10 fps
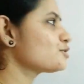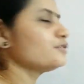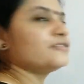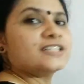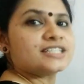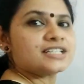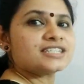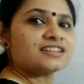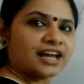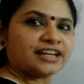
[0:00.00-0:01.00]
So we will
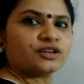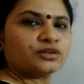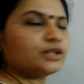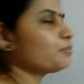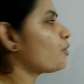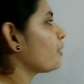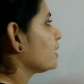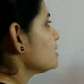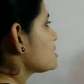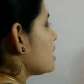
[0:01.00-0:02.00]
just write down the
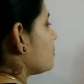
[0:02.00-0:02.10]
points